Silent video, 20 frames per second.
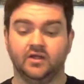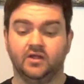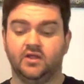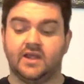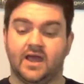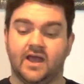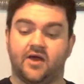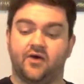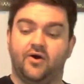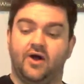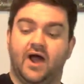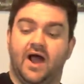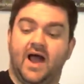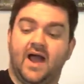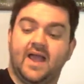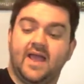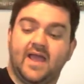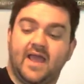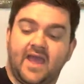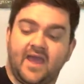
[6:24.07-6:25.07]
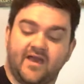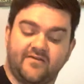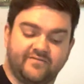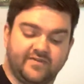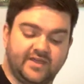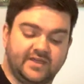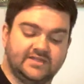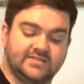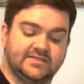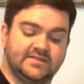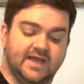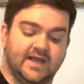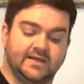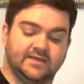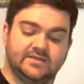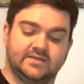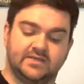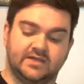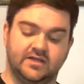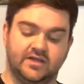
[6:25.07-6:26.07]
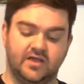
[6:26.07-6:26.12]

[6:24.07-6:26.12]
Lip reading: Now, I have a set